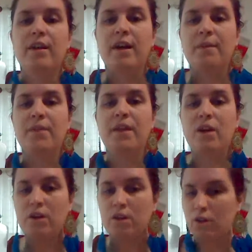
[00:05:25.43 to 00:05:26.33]
They
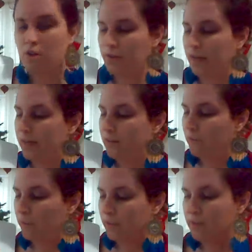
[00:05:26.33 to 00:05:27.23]
all go kind of
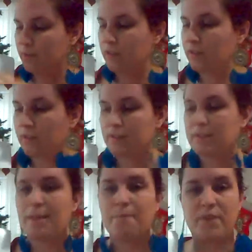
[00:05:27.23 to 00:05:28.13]
with
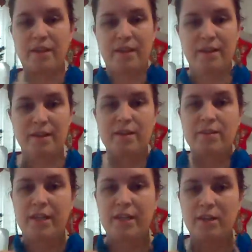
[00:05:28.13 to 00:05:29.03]
something.
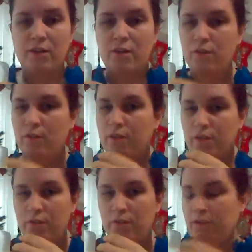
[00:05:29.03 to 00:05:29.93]
They can go, you
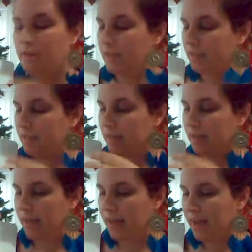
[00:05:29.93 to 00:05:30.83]
know,
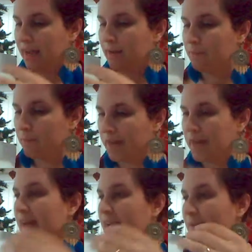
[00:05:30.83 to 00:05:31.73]
in, at,
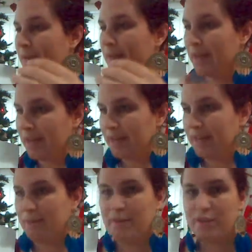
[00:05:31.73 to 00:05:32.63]
by,
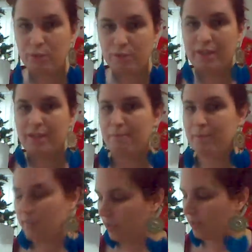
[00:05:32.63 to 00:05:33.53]
behind, between,
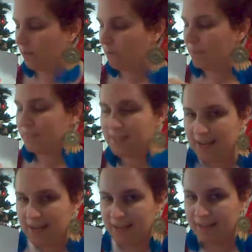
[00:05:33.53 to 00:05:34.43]
below,
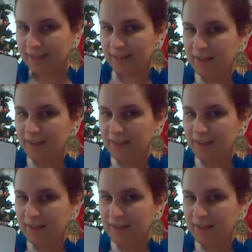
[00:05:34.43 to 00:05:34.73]
beside.